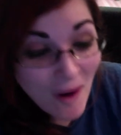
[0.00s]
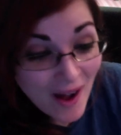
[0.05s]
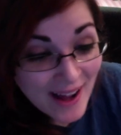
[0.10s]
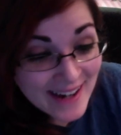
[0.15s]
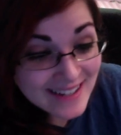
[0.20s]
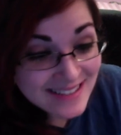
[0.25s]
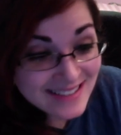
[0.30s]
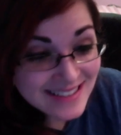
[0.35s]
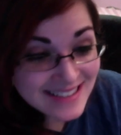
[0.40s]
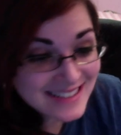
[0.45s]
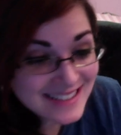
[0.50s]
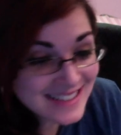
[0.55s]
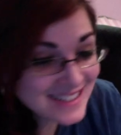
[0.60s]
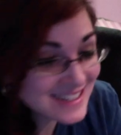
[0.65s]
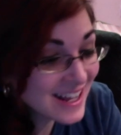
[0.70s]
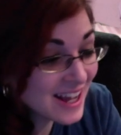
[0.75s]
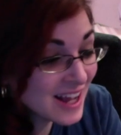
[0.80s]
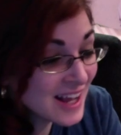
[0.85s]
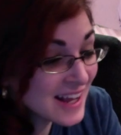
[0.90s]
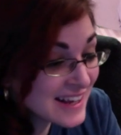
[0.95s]
Why does it
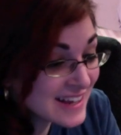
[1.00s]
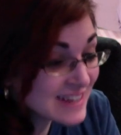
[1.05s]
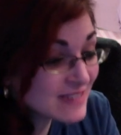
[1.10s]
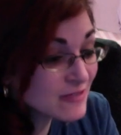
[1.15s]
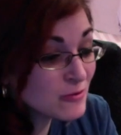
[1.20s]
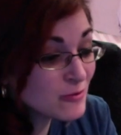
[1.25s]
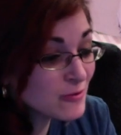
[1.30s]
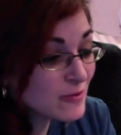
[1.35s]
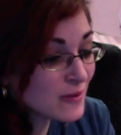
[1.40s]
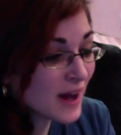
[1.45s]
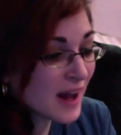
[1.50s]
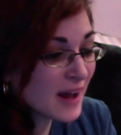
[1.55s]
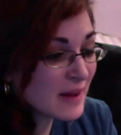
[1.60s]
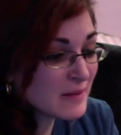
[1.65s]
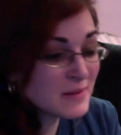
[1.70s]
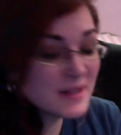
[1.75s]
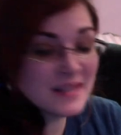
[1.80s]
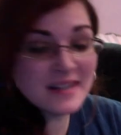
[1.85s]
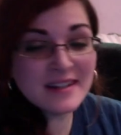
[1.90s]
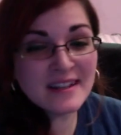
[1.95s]
need? I
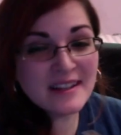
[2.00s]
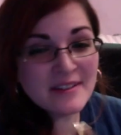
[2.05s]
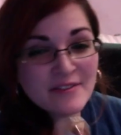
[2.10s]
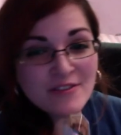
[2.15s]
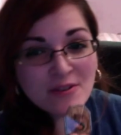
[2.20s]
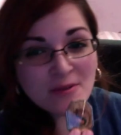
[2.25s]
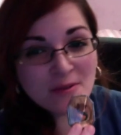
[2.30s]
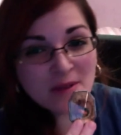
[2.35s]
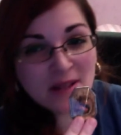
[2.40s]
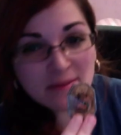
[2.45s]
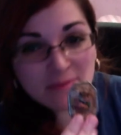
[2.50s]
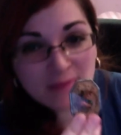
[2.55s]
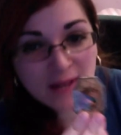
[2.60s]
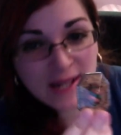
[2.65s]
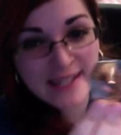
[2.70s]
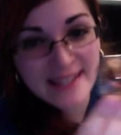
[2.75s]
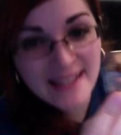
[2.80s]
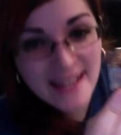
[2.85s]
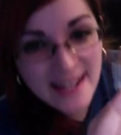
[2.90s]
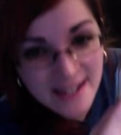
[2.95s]
mean, if you're, if, I
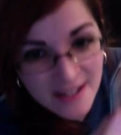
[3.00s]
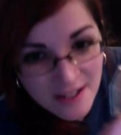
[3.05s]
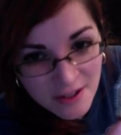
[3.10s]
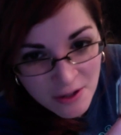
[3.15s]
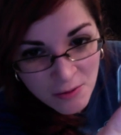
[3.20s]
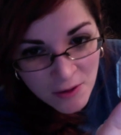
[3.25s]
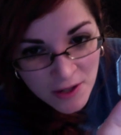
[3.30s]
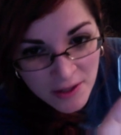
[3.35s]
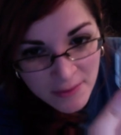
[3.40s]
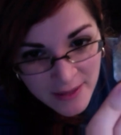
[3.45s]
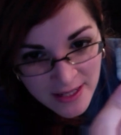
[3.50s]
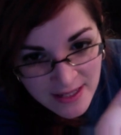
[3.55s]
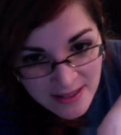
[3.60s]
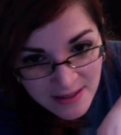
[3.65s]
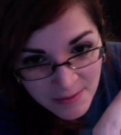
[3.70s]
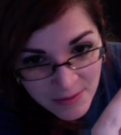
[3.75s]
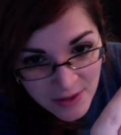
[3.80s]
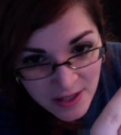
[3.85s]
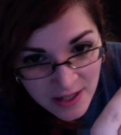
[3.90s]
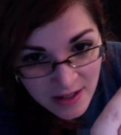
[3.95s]
get it. You want to make
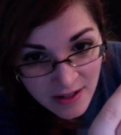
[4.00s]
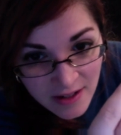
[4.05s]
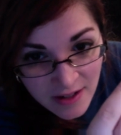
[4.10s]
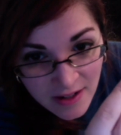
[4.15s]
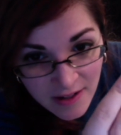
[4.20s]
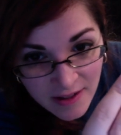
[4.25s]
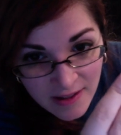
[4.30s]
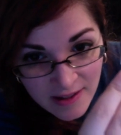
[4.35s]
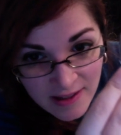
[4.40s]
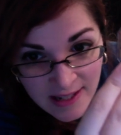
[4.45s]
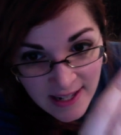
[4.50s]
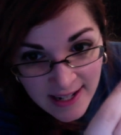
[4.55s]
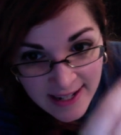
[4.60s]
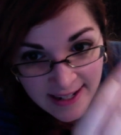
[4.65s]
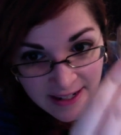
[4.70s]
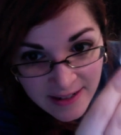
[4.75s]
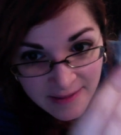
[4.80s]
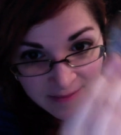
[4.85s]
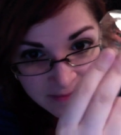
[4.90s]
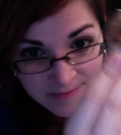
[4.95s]
something
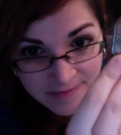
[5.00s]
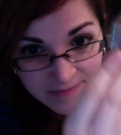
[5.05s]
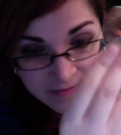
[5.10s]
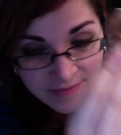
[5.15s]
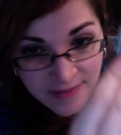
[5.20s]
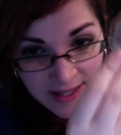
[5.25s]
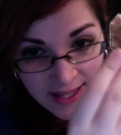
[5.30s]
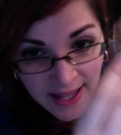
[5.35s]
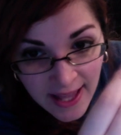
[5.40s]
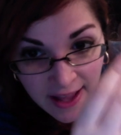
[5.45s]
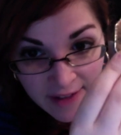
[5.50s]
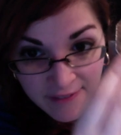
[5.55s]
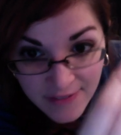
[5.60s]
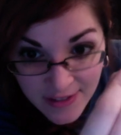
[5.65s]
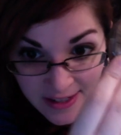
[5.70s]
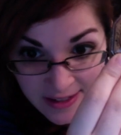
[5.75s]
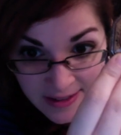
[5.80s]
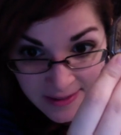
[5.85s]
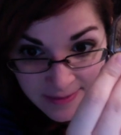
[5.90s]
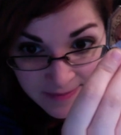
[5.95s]
like
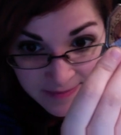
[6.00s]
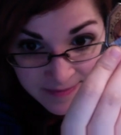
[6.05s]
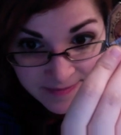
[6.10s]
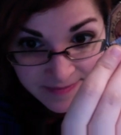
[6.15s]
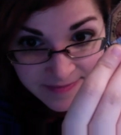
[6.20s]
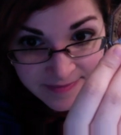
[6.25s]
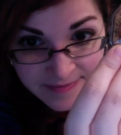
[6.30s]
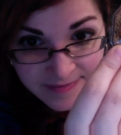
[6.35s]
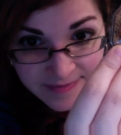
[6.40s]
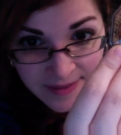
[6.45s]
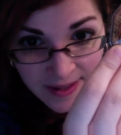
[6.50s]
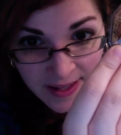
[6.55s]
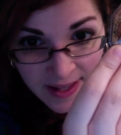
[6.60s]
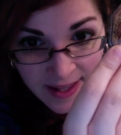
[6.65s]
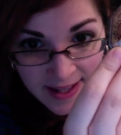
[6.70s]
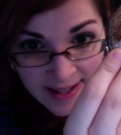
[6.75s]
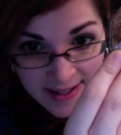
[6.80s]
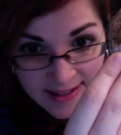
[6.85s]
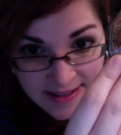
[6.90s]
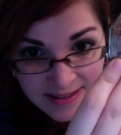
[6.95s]
heavy
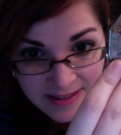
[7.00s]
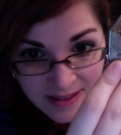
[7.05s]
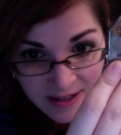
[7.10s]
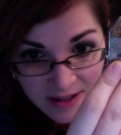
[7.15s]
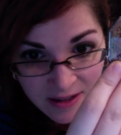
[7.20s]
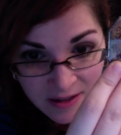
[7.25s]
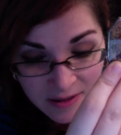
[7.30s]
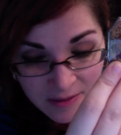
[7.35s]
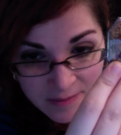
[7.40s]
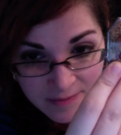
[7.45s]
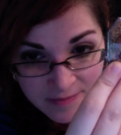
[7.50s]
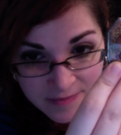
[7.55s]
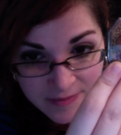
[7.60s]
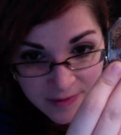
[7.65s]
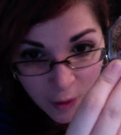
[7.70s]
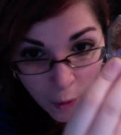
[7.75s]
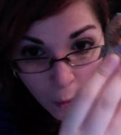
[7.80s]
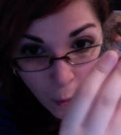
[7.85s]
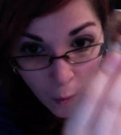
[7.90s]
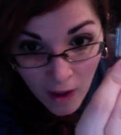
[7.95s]
and um,
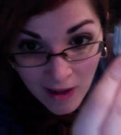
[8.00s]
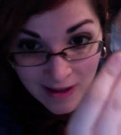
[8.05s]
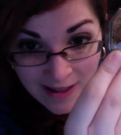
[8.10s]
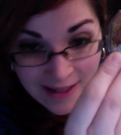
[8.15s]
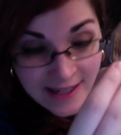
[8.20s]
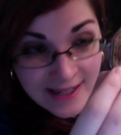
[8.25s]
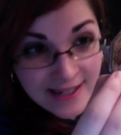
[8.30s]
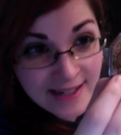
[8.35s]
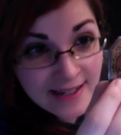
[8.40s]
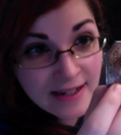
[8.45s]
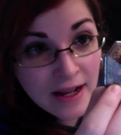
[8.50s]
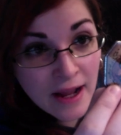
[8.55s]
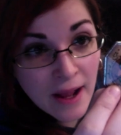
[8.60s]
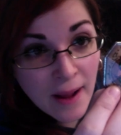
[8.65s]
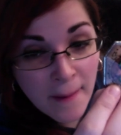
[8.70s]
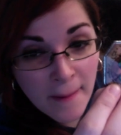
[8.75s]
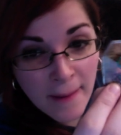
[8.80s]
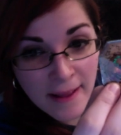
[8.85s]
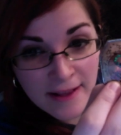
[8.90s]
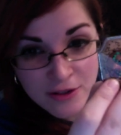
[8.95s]
quality
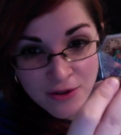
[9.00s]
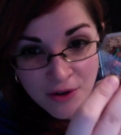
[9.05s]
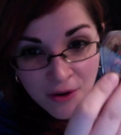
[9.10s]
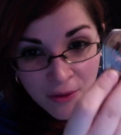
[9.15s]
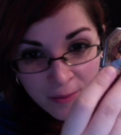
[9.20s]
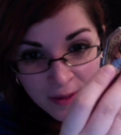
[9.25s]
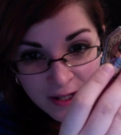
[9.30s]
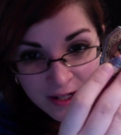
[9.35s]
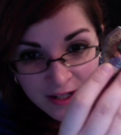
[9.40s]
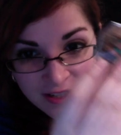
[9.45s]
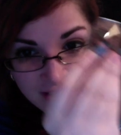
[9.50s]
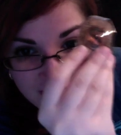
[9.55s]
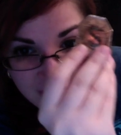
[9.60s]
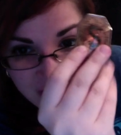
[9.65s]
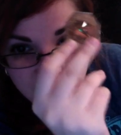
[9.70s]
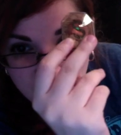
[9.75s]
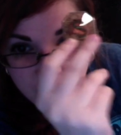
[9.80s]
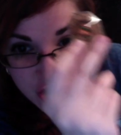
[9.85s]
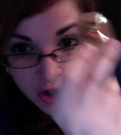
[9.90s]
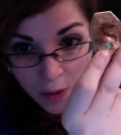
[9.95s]
so because
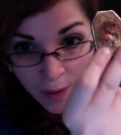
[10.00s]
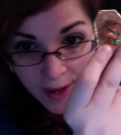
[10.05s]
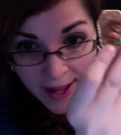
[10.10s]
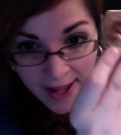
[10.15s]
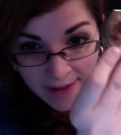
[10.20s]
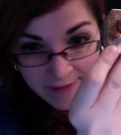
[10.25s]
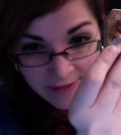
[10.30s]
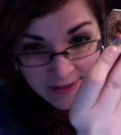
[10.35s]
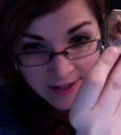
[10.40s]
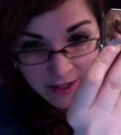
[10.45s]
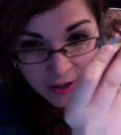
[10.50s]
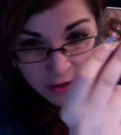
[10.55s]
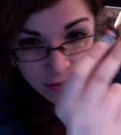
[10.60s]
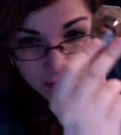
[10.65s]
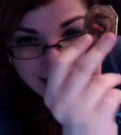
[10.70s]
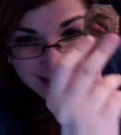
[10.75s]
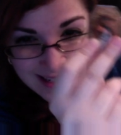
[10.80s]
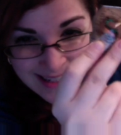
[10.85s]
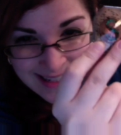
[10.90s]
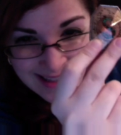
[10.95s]
it's so heavy, you
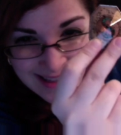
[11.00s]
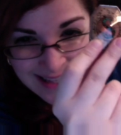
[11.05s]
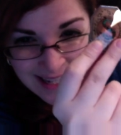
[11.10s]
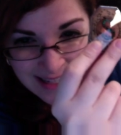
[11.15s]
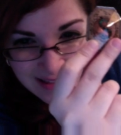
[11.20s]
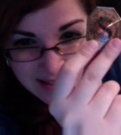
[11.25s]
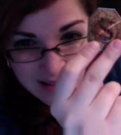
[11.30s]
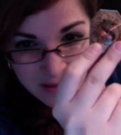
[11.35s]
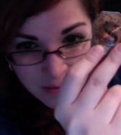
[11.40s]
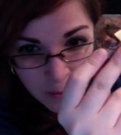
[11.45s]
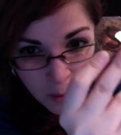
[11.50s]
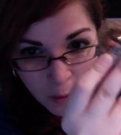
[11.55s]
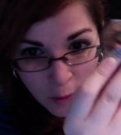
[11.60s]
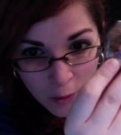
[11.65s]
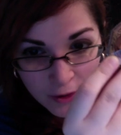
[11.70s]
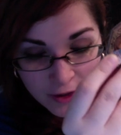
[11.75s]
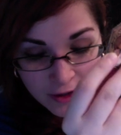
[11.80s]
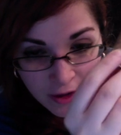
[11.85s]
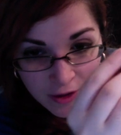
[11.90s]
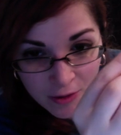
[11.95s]
need that
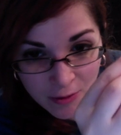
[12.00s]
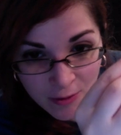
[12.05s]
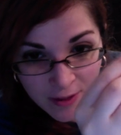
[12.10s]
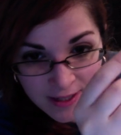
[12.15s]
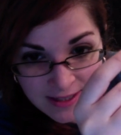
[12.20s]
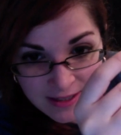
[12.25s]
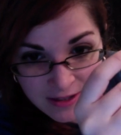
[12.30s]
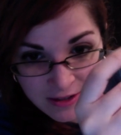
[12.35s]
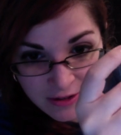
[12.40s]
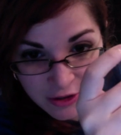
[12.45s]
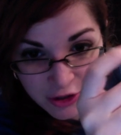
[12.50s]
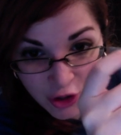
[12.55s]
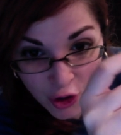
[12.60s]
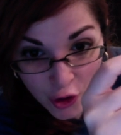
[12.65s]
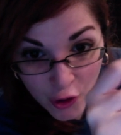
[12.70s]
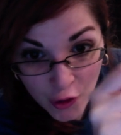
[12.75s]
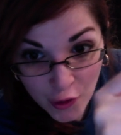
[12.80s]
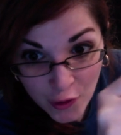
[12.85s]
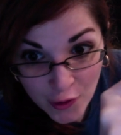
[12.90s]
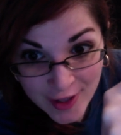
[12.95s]
support. Otherwise, it'll
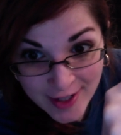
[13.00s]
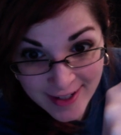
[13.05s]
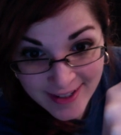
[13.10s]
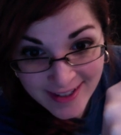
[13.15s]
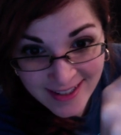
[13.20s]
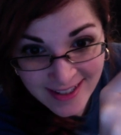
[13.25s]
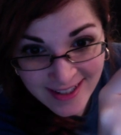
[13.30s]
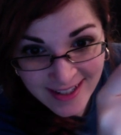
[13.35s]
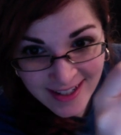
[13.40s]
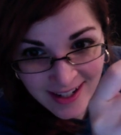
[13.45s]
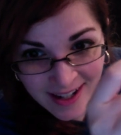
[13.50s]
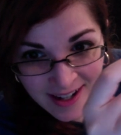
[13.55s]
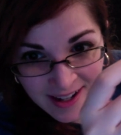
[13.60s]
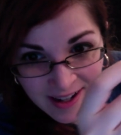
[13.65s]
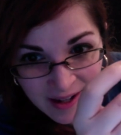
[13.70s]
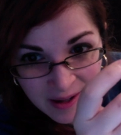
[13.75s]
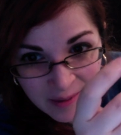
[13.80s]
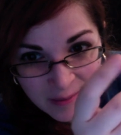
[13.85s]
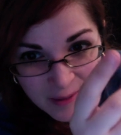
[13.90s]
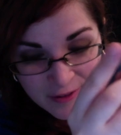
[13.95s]
turn
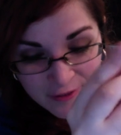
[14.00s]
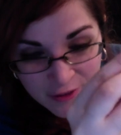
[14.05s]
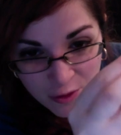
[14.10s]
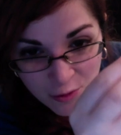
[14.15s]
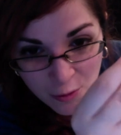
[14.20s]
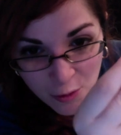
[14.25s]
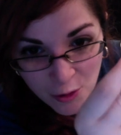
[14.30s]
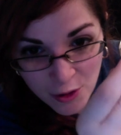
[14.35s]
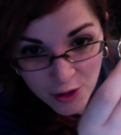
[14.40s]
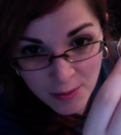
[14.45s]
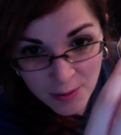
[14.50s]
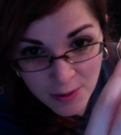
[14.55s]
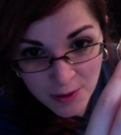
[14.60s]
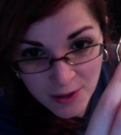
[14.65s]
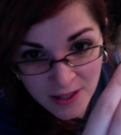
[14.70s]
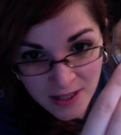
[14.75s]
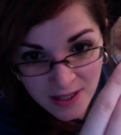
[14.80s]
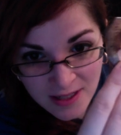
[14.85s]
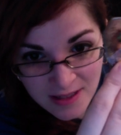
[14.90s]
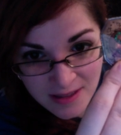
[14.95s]
um, if you were to put
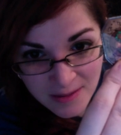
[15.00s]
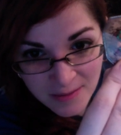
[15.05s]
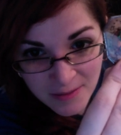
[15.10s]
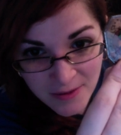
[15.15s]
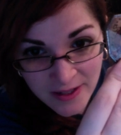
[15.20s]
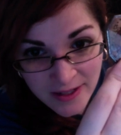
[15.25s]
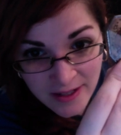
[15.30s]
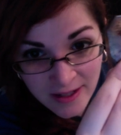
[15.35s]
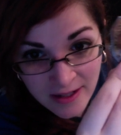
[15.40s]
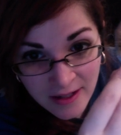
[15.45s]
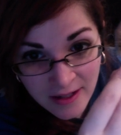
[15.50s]
it on something.